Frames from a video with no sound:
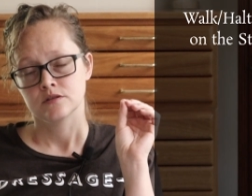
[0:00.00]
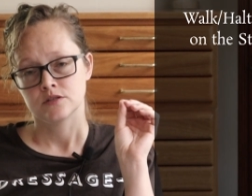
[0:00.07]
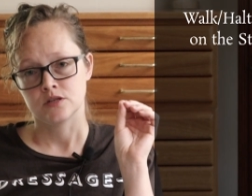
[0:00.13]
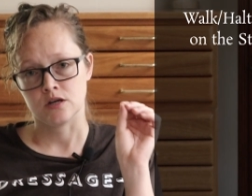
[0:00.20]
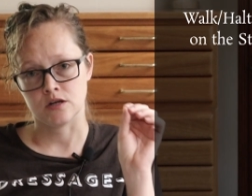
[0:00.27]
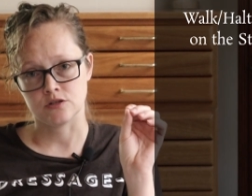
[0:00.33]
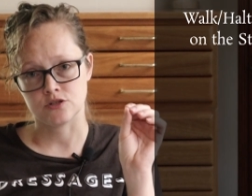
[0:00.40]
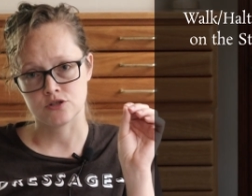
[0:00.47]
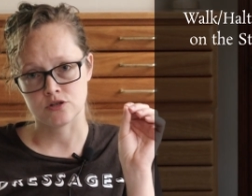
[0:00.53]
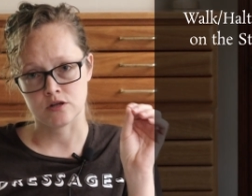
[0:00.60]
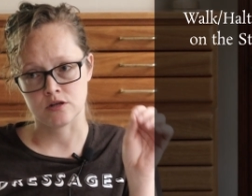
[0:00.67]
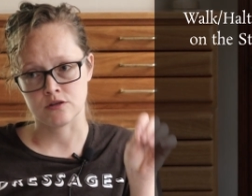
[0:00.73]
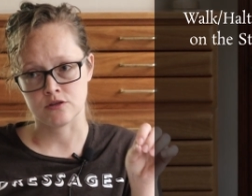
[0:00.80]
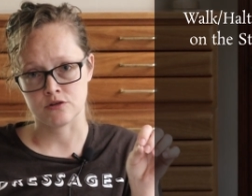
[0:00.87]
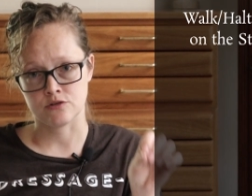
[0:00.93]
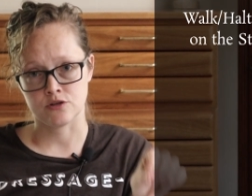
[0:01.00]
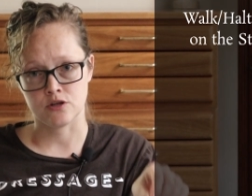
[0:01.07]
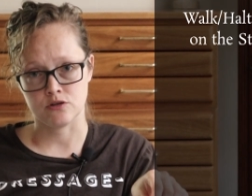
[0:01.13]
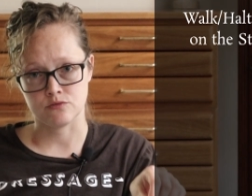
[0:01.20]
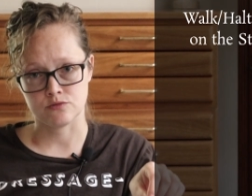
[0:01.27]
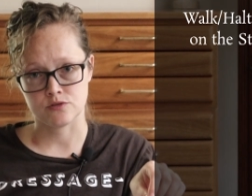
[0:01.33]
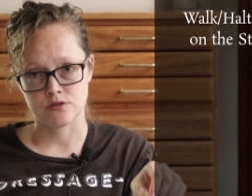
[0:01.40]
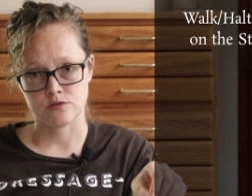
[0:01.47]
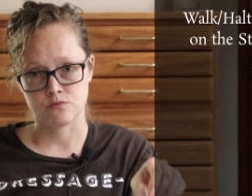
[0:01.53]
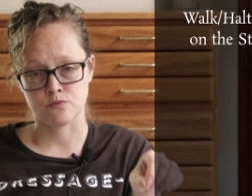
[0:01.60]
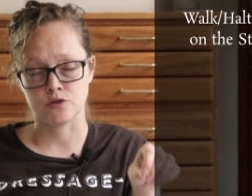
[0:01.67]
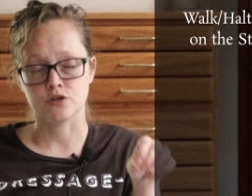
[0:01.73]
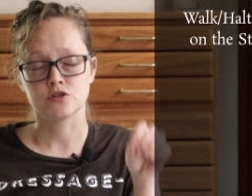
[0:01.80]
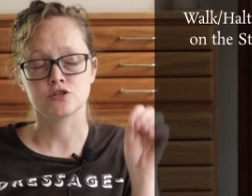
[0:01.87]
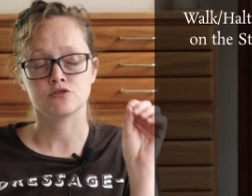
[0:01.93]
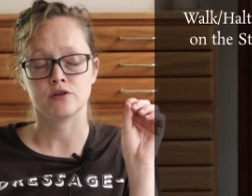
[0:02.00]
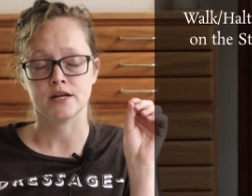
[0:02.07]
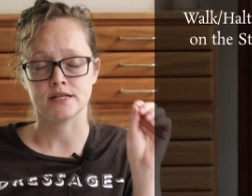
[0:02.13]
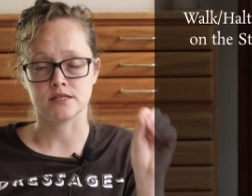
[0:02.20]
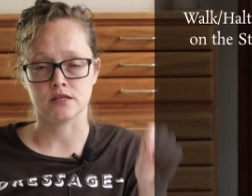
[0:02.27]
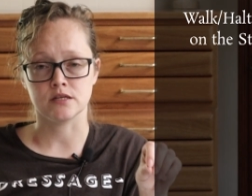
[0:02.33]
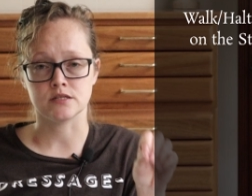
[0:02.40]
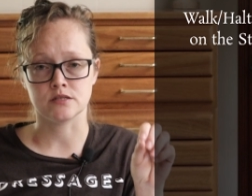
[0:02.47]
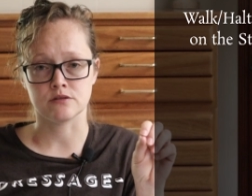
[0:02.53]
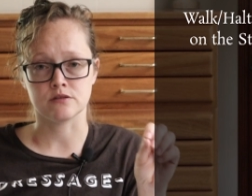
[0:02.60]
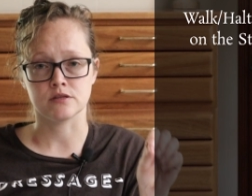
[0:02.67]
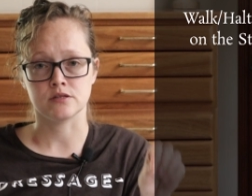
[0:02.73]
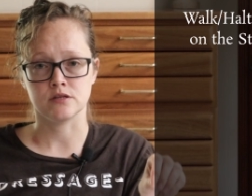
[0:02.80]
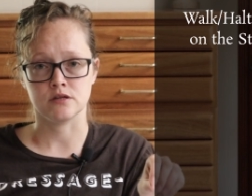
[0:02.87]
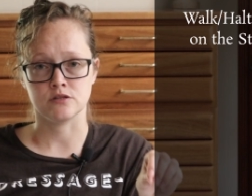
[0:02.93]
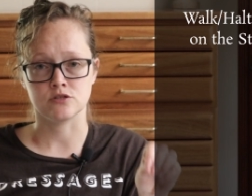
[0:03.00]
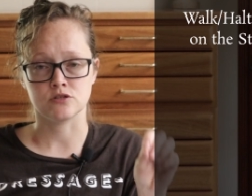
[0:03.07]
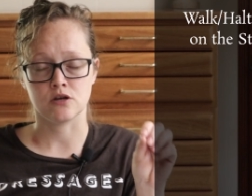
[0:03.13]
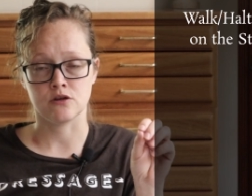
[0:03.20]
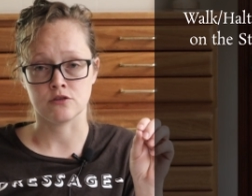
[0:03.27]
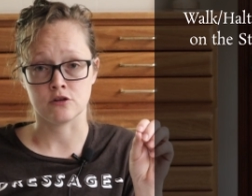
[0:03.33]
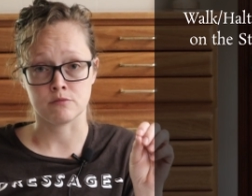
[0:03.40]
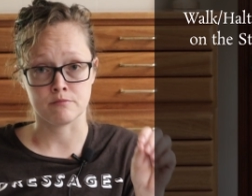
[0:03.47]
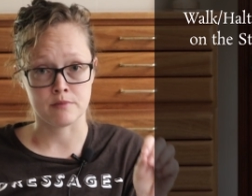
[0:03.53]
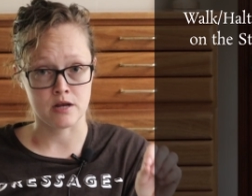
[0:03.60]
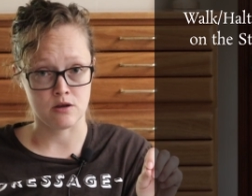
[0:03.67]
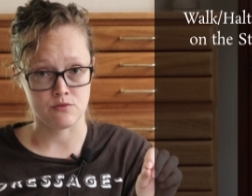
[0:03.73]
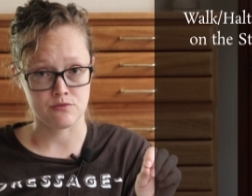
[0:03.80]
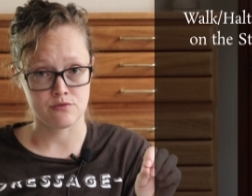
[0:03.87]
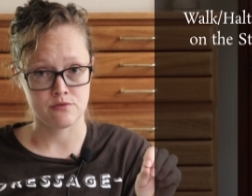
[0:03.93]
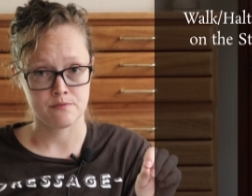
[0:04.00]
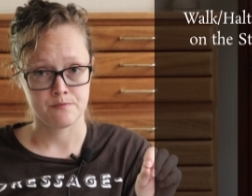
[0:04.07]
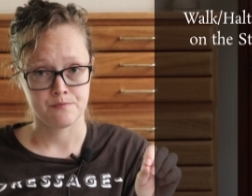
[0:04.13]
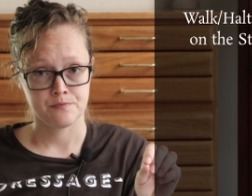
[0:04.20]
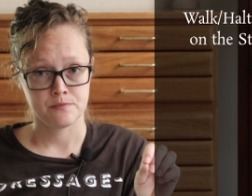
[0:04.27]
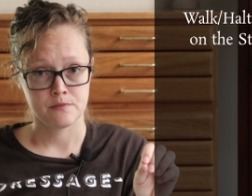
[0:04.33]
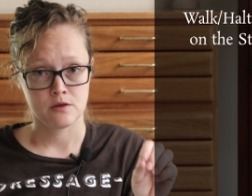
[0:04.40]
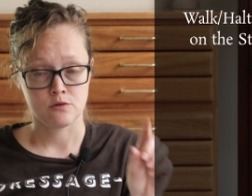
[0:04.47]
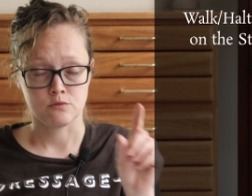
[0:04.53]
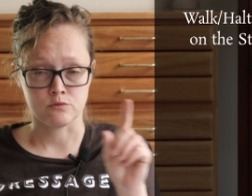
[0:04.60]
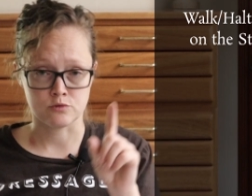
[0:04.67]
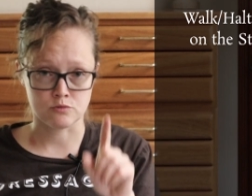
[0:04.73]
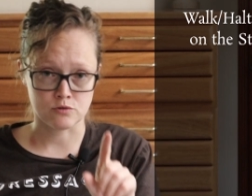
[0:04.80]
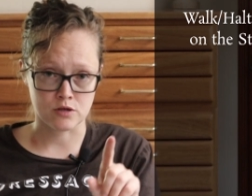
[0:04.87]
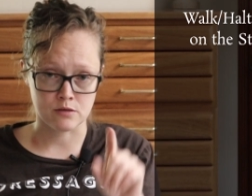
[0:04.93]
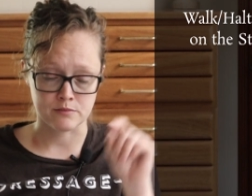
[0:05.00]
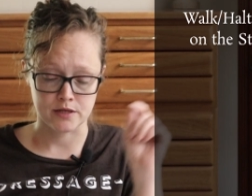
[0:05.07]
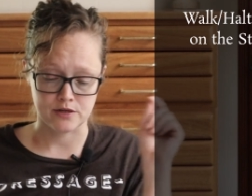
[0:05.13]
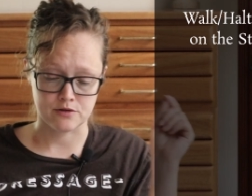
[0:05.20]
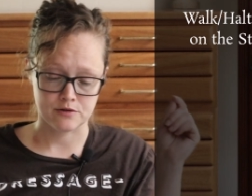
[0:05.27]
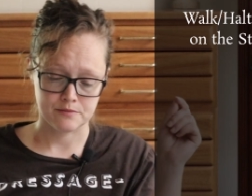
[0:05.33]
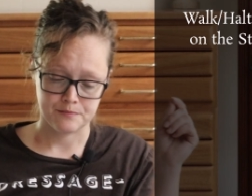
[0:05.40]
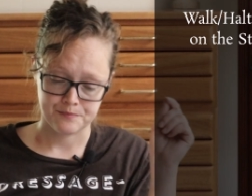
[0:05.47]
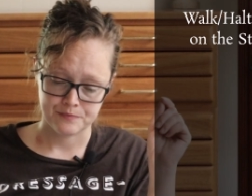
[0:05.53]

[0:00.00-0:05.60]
touch on their nose, which translates into the touch on their mouth, which will come later.